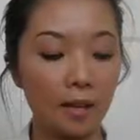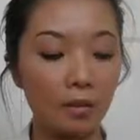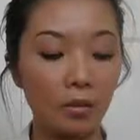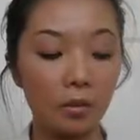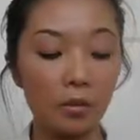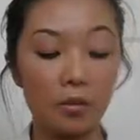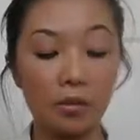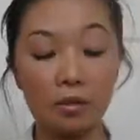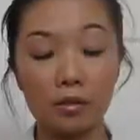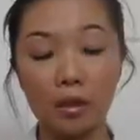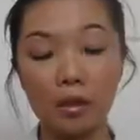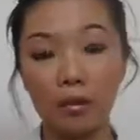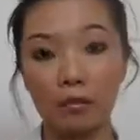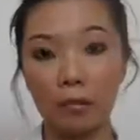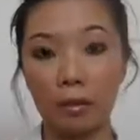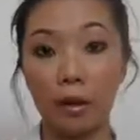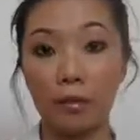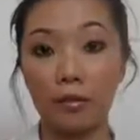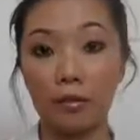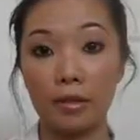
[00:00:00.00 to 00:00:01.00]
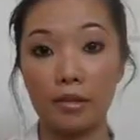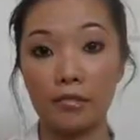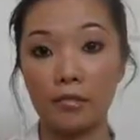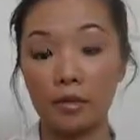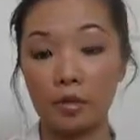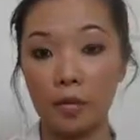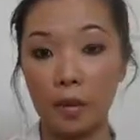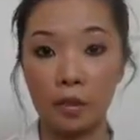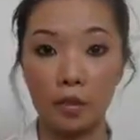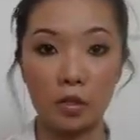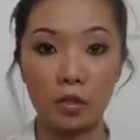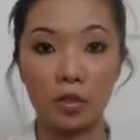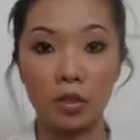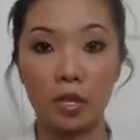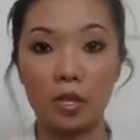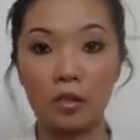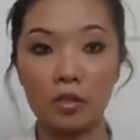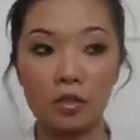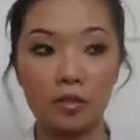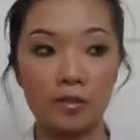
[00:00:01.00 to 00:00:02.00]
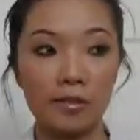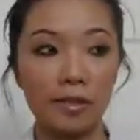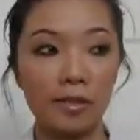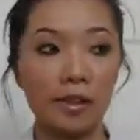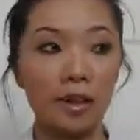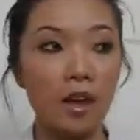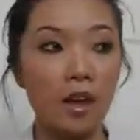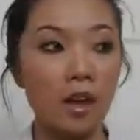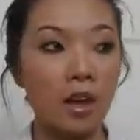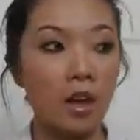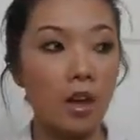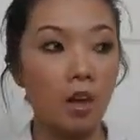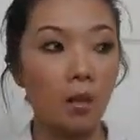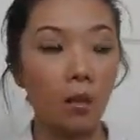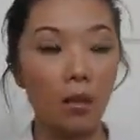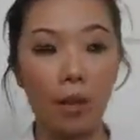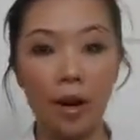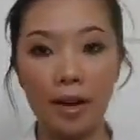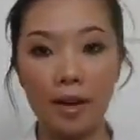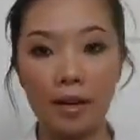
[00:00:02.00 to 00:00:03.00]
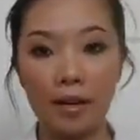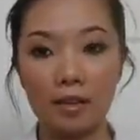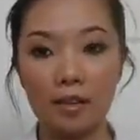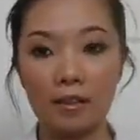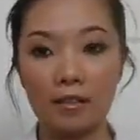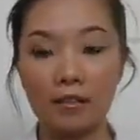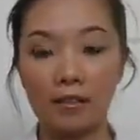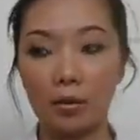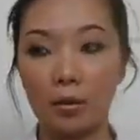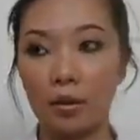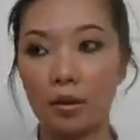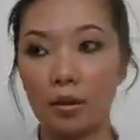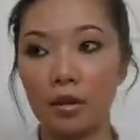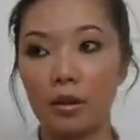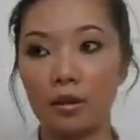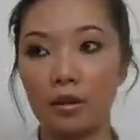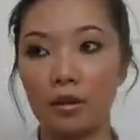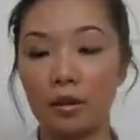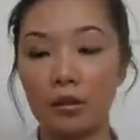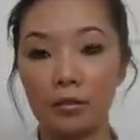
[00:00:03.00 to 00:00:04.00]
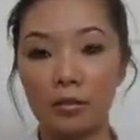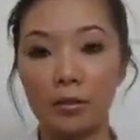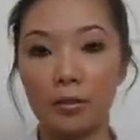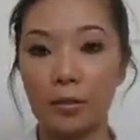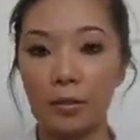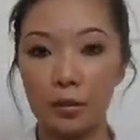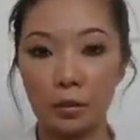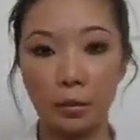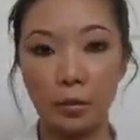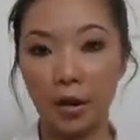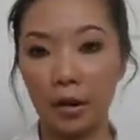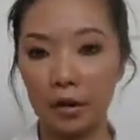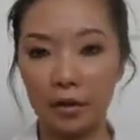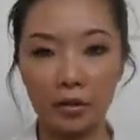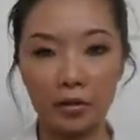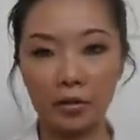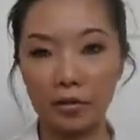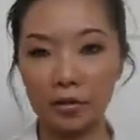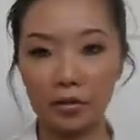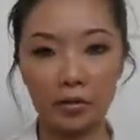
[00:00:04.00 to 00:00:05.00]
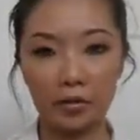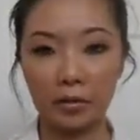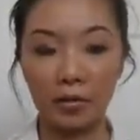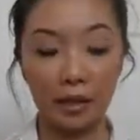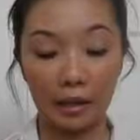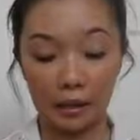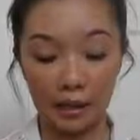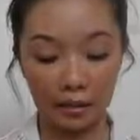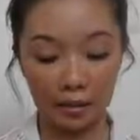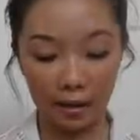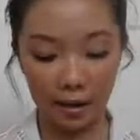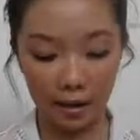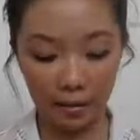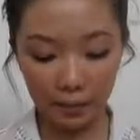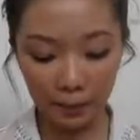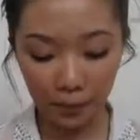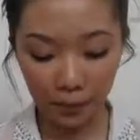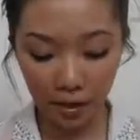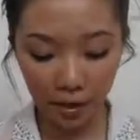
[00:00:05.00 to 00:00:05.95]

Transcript: only use this all over my face for special occasions like weddings or, special parties or something like that.